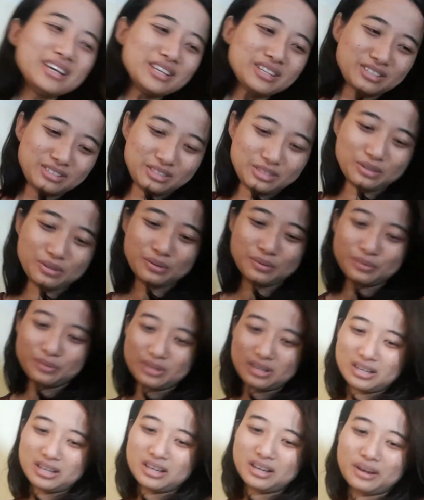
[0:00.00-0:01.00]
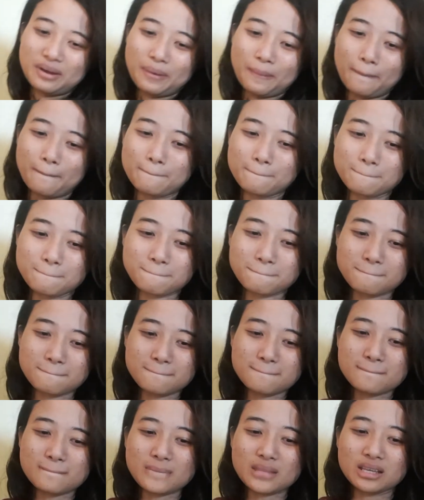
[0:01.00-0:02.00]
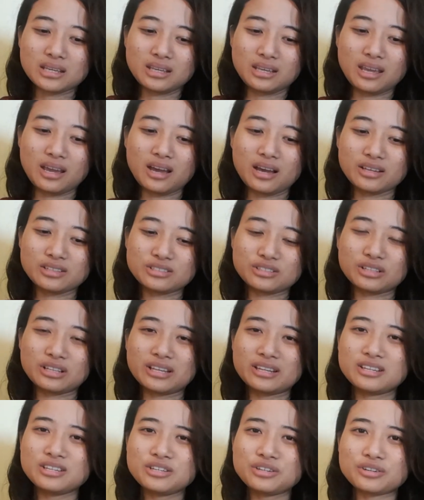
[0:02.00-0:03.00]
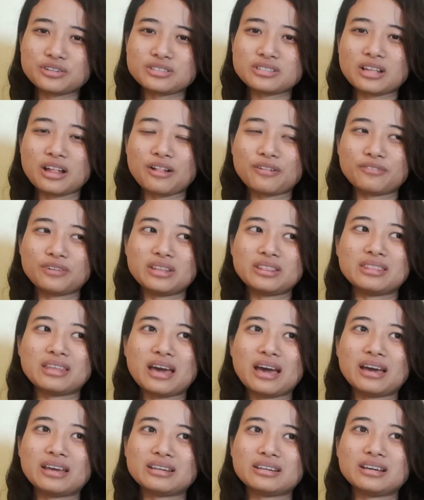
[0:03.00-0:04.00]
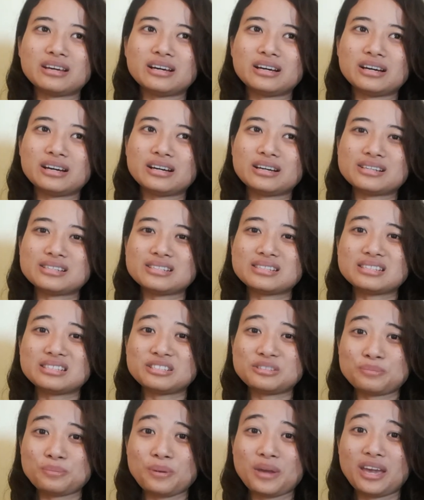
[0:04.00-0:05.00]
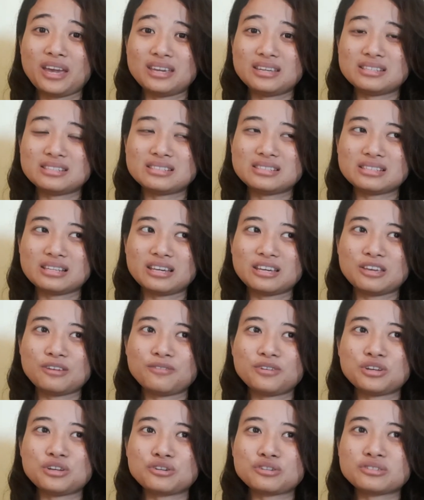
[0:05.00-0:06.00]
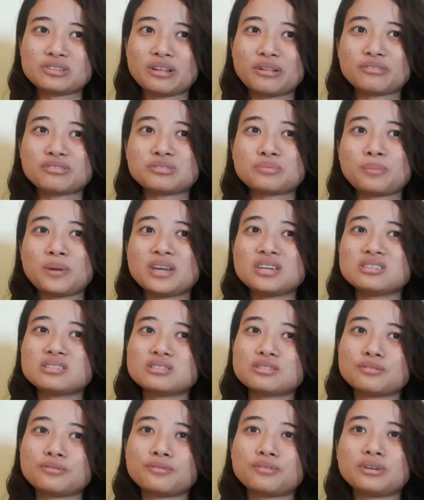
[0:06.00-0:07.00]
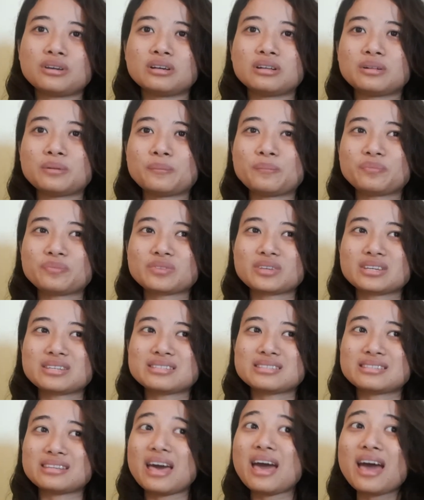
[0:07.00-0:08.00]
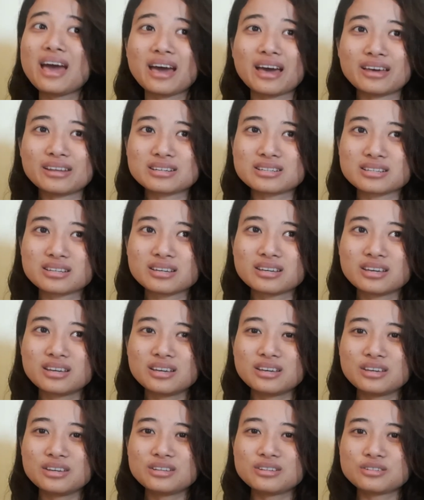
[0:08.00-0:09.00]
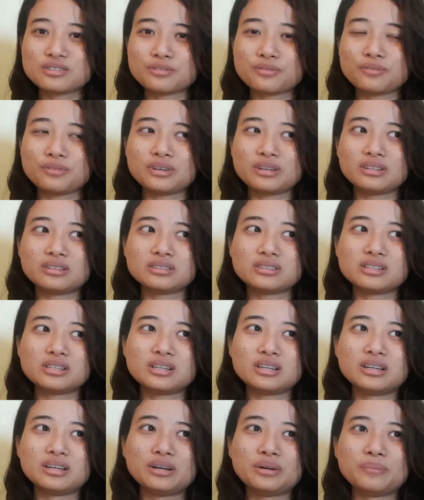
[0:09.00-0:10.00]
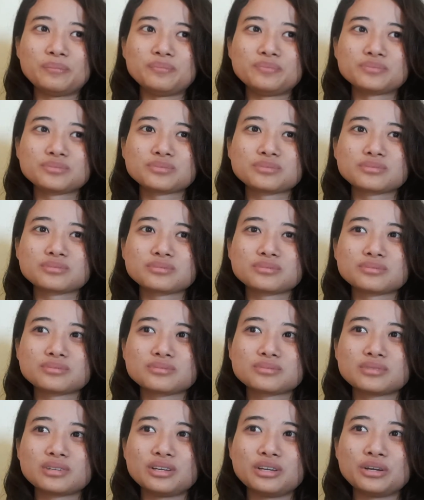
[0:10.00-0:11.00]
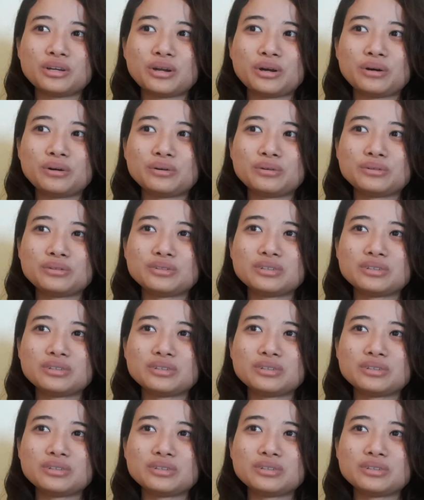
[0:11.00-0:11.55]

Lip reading: So yeah, so letting yourself in that space, like giving yourself space to feel sad, to feel you know,